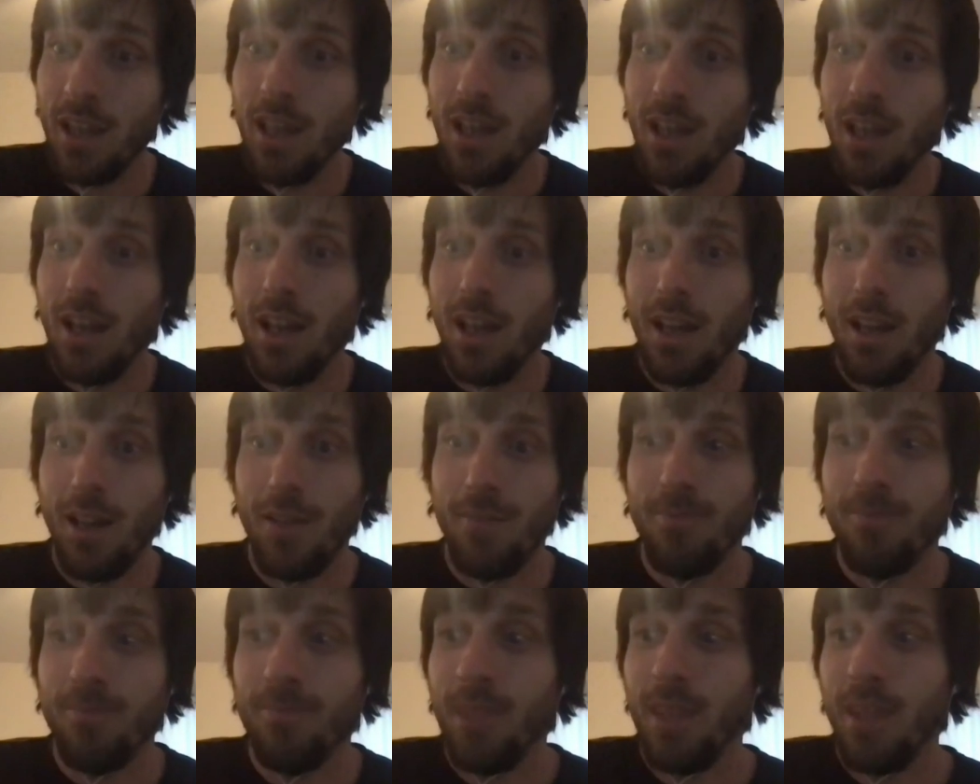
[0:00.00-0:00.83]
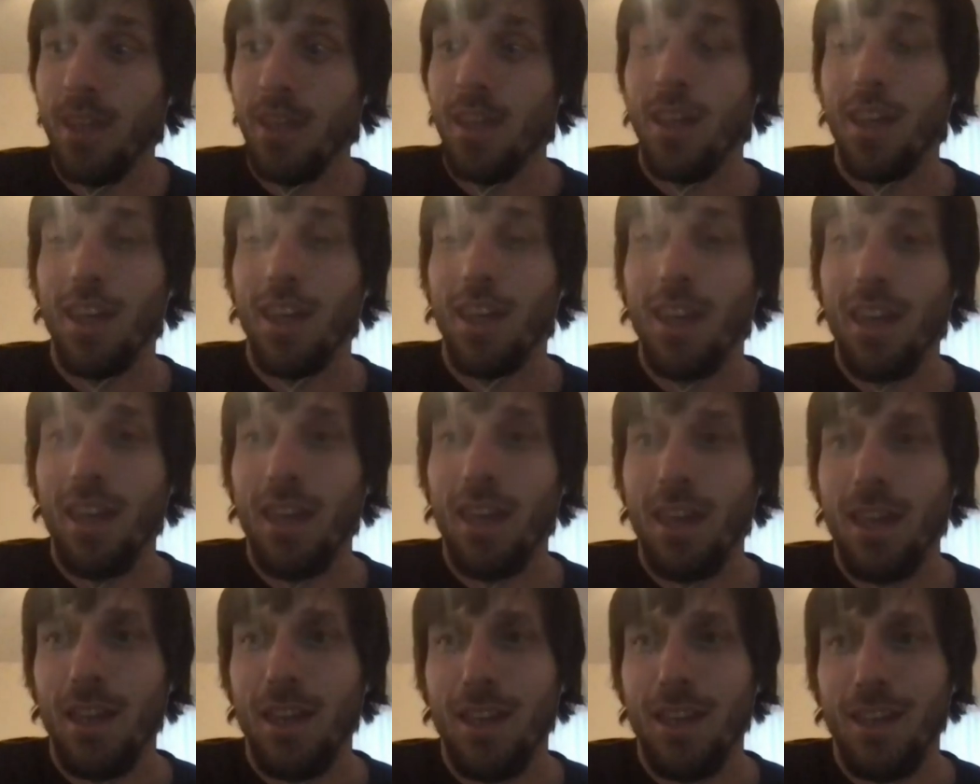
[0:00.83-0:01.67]
um, it,
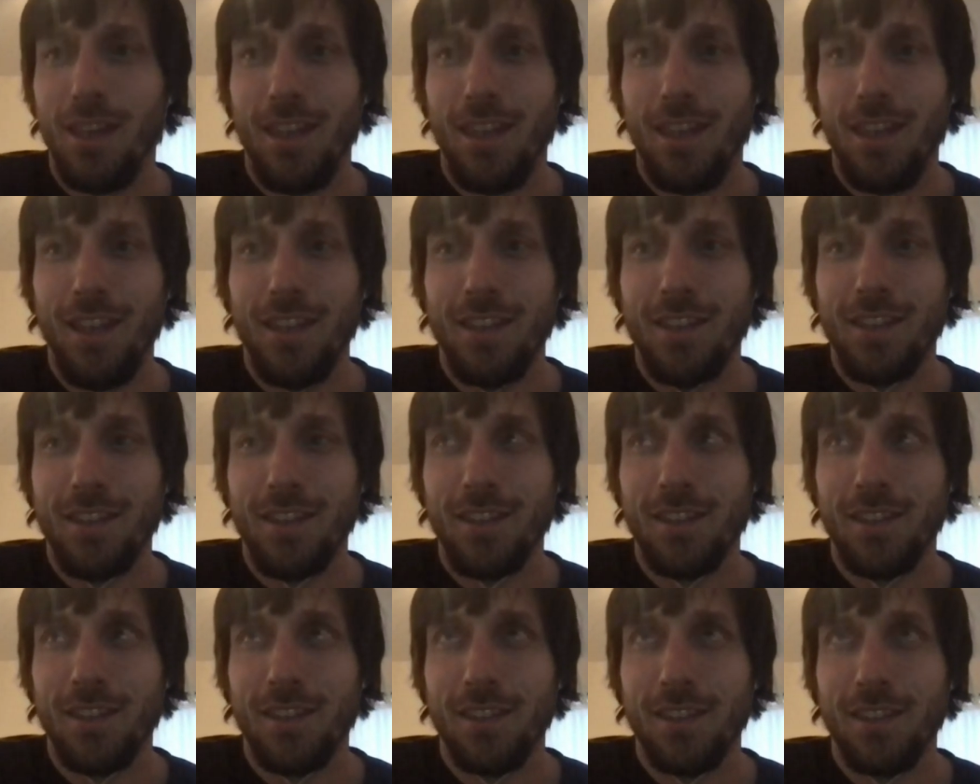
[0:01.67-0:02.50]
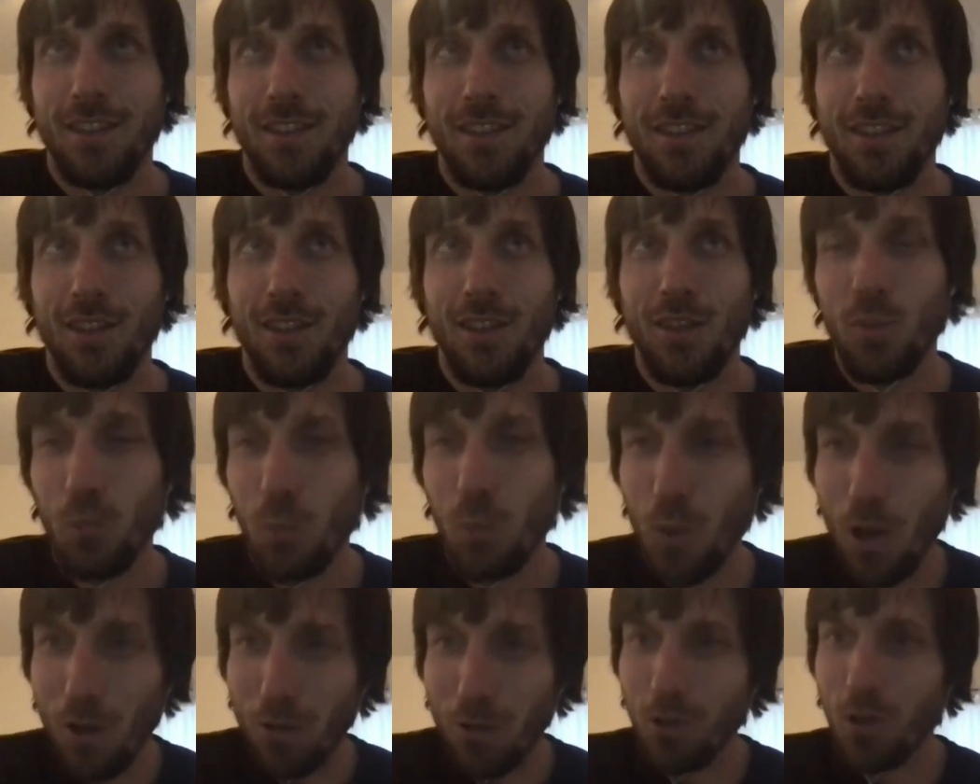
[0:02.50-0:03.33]
it's
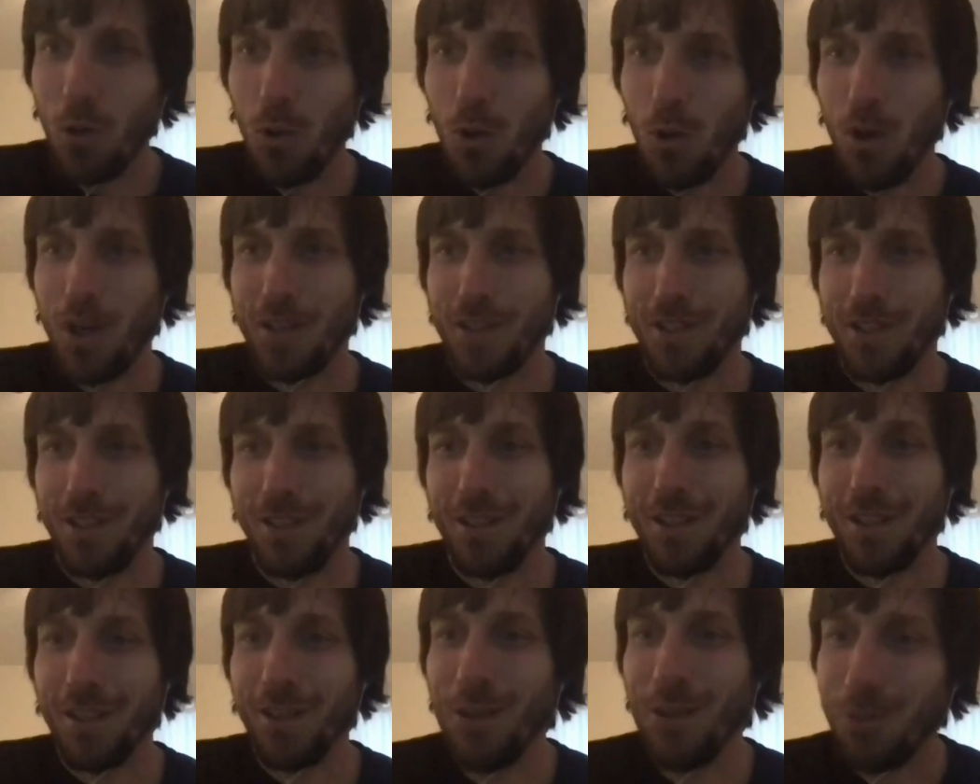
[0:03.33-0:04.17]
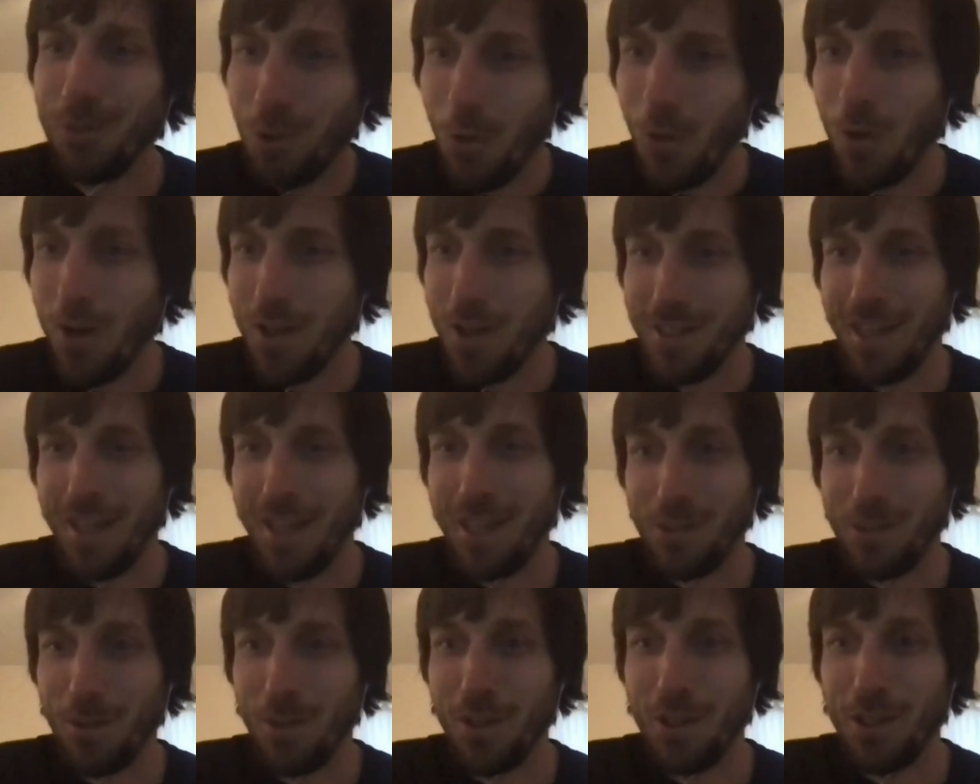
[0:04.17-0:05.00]
of course that's
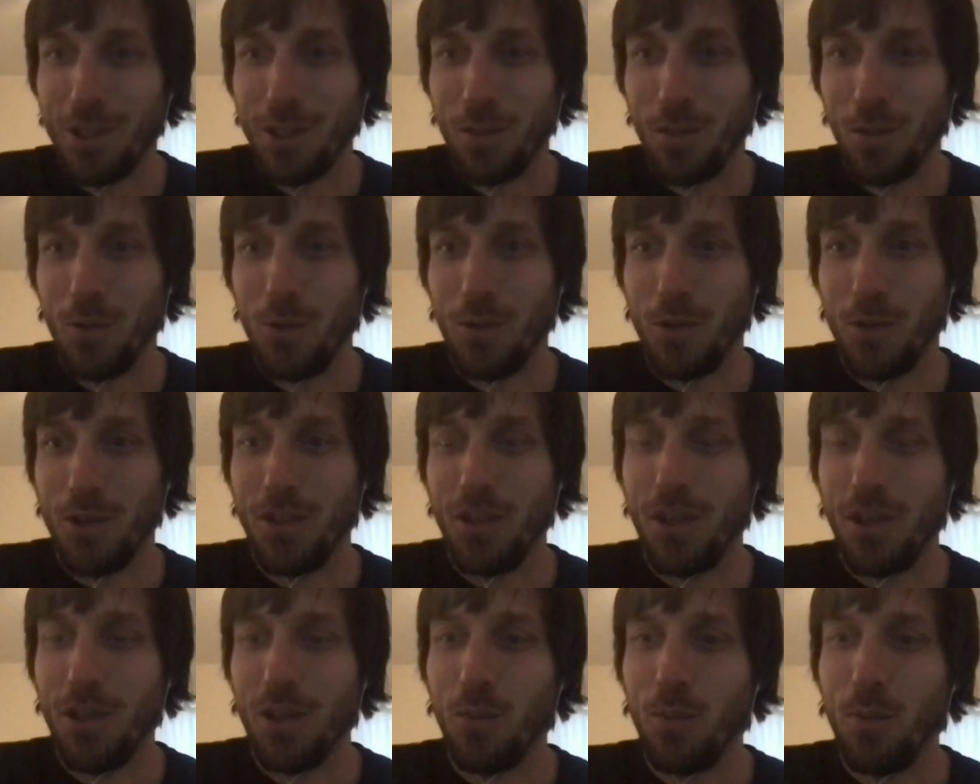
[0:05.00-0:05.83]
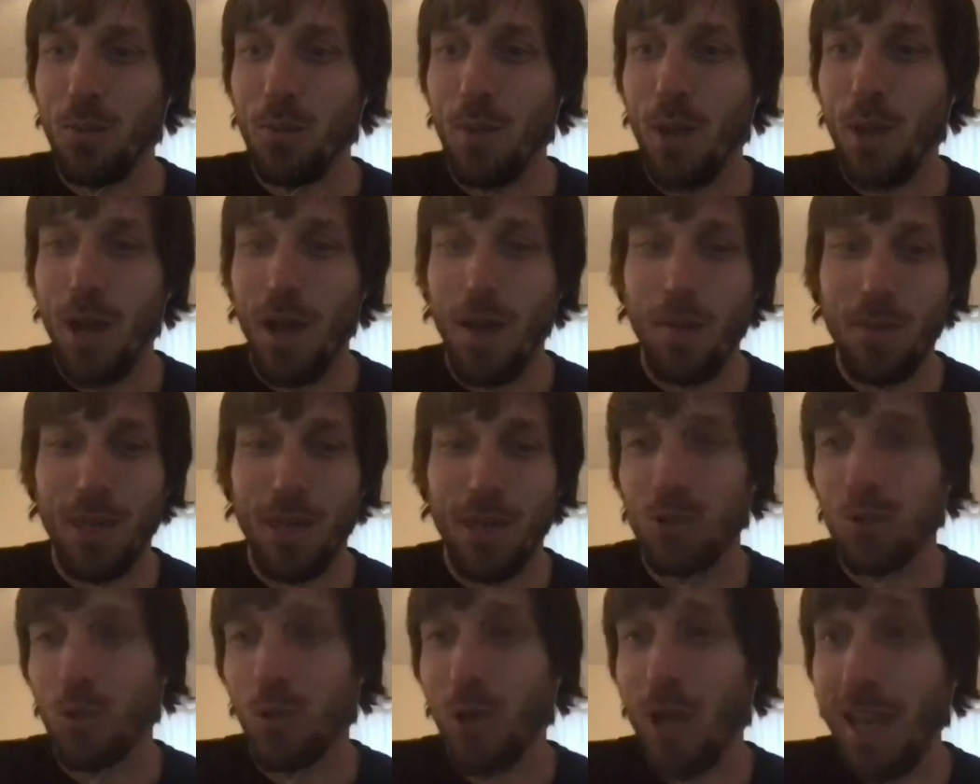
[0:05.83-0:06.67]
what you're supposed to do, because
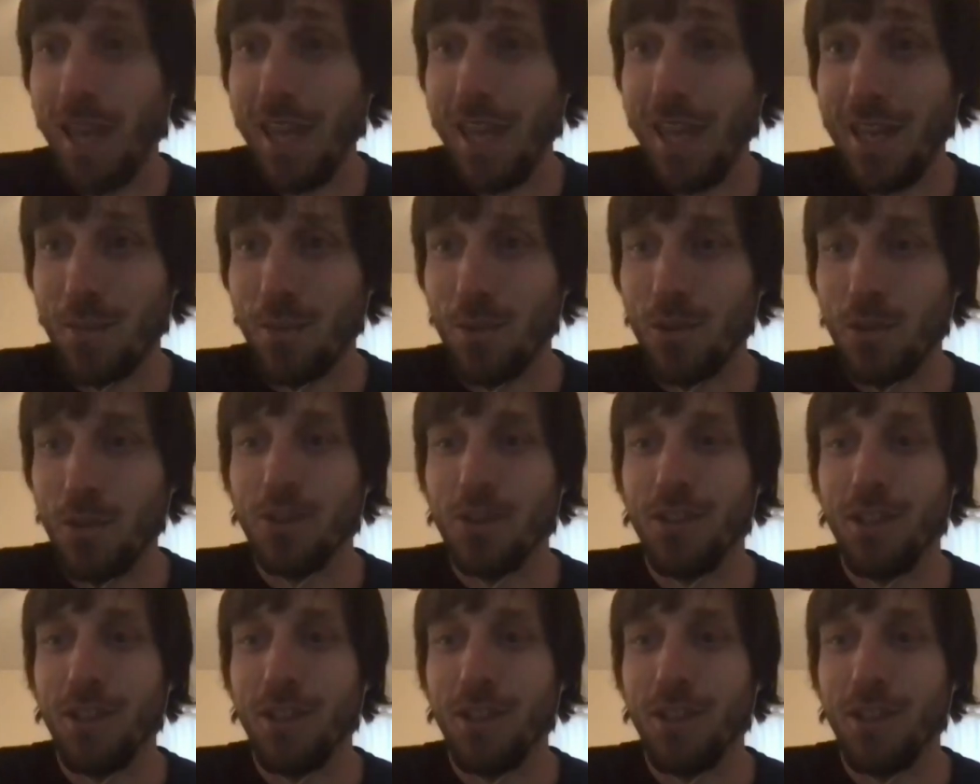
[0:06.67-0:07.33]
we're animals, and